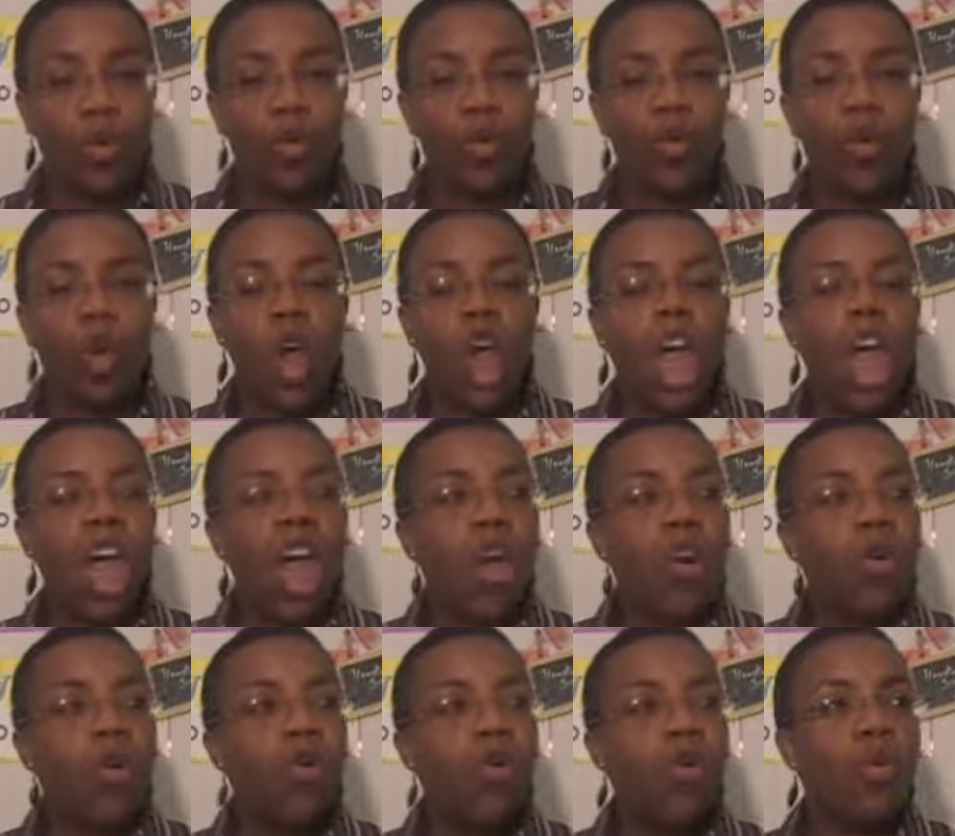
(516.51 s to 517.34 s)

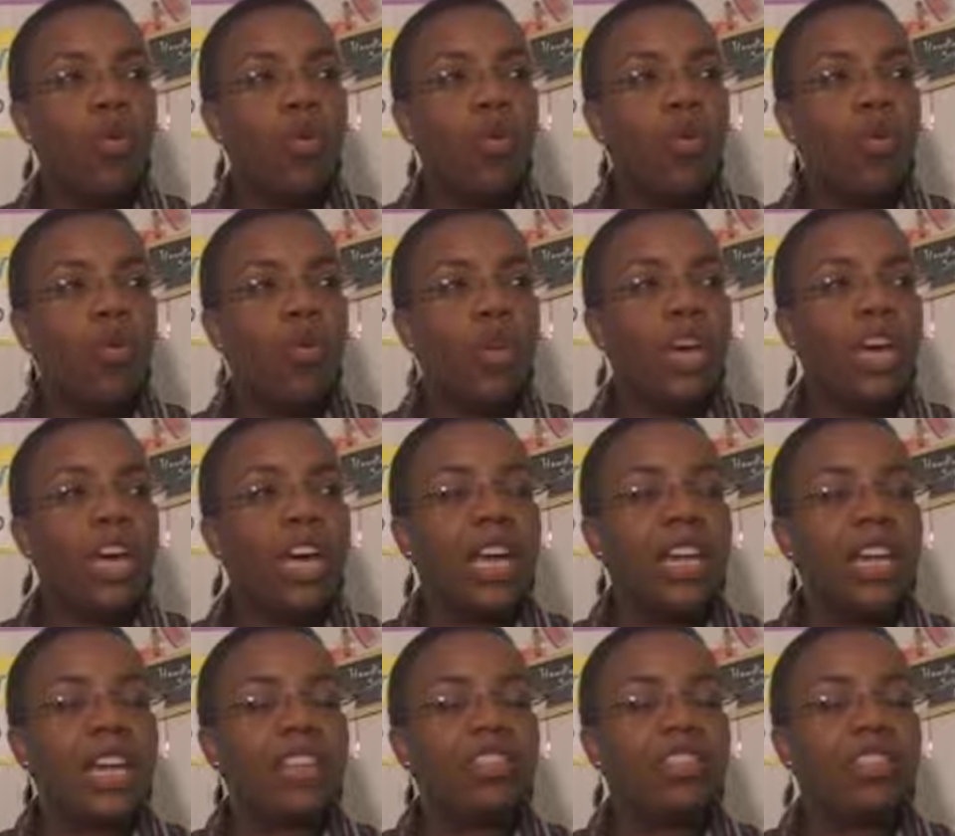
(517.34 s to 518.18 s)
who
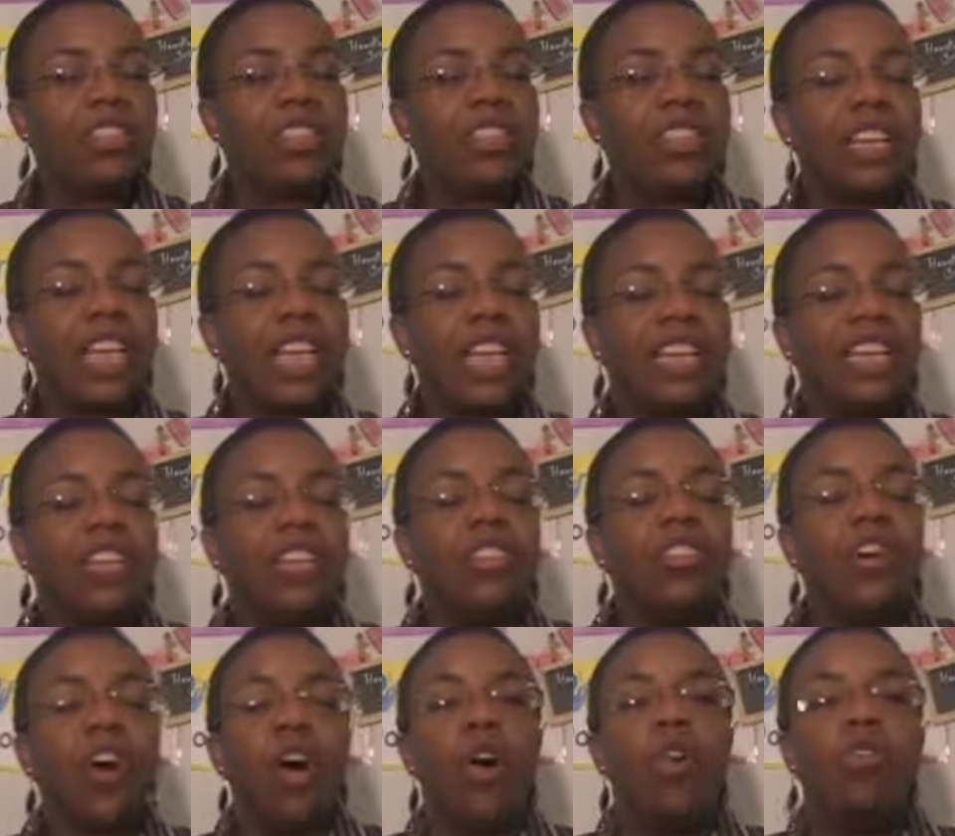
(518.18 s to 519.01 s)
could just
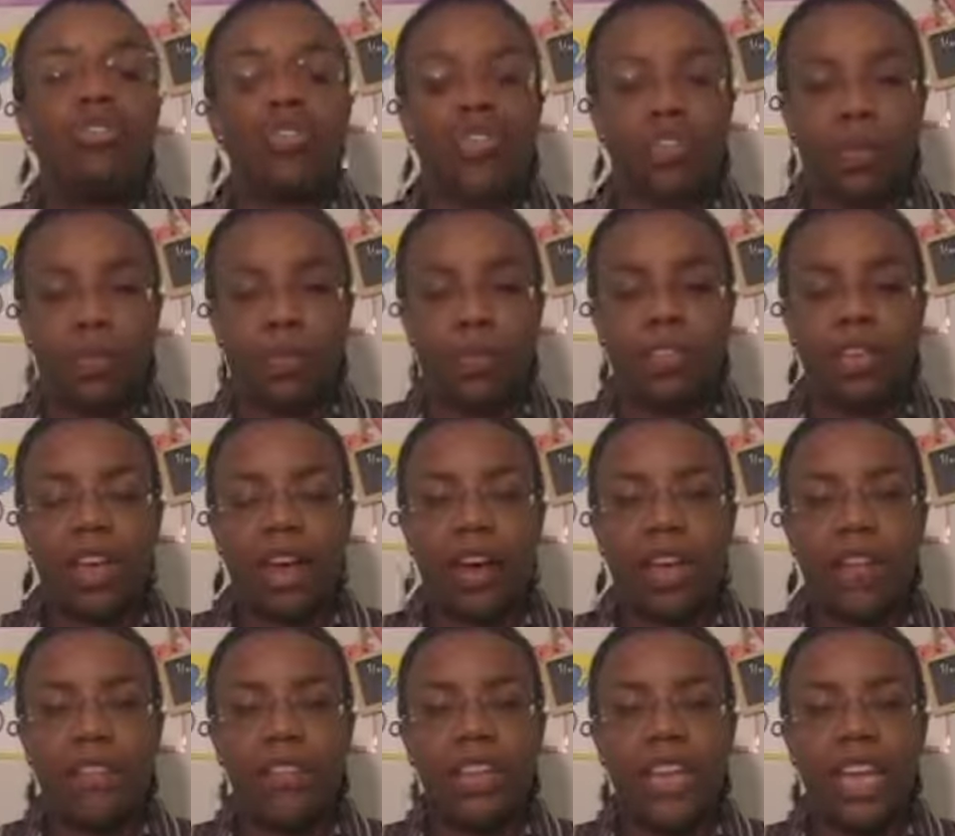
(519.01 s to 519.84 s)
indulge
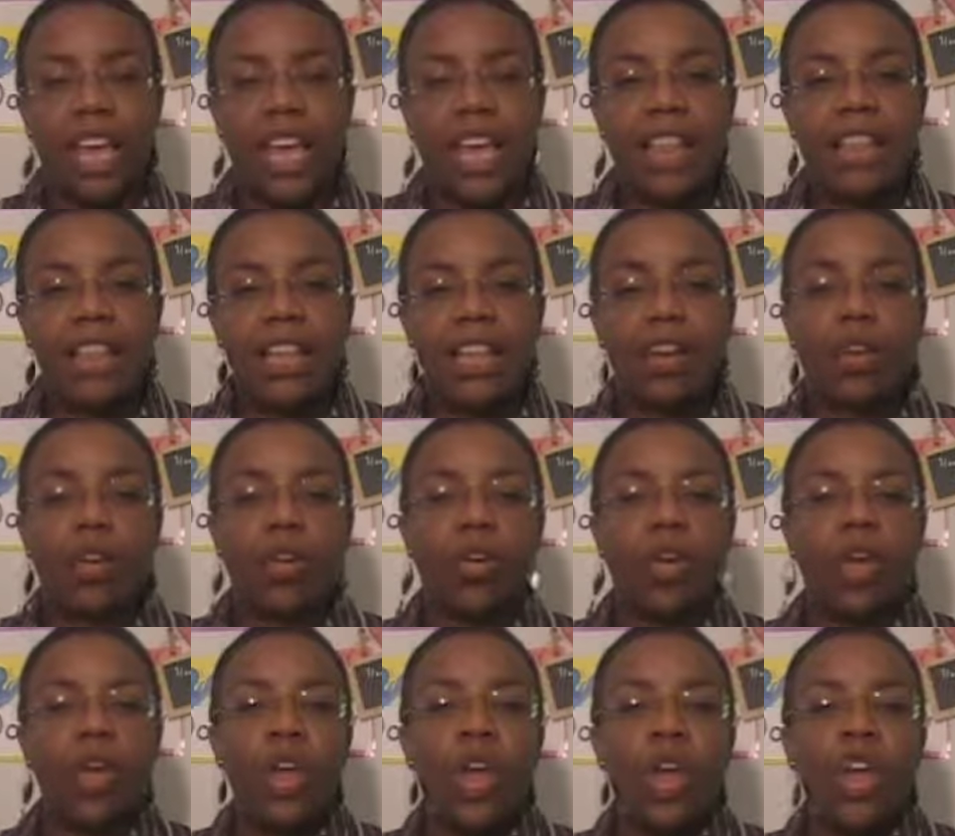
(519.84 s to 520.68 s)
themselves in
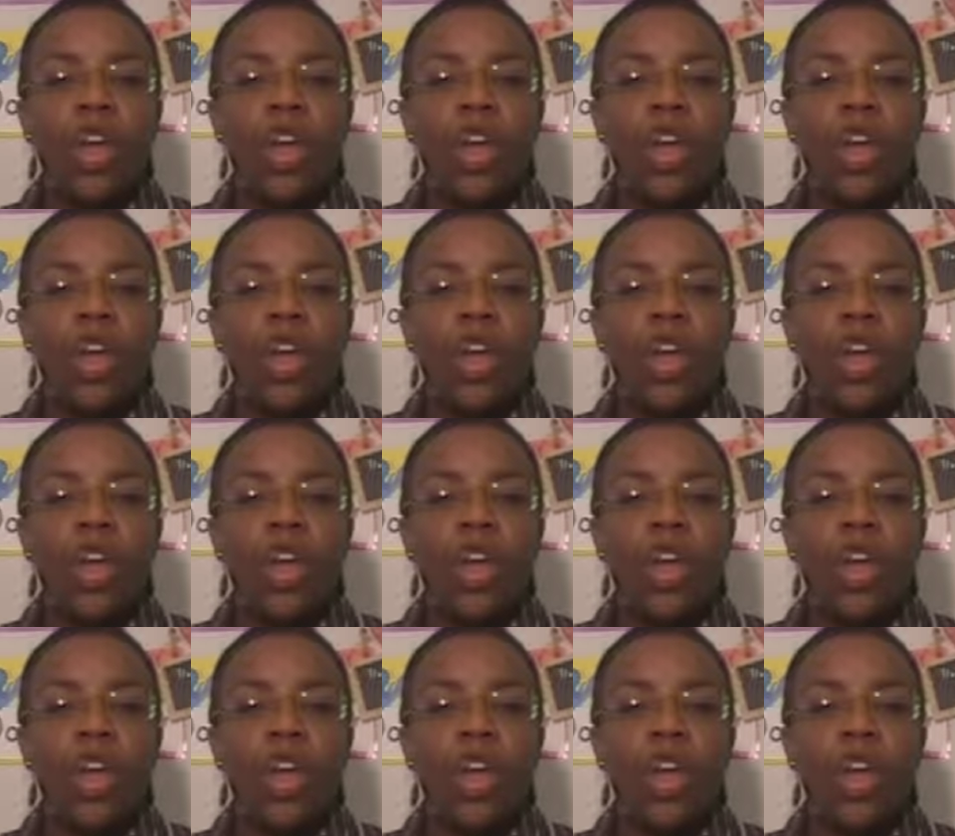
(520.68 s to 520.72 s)
their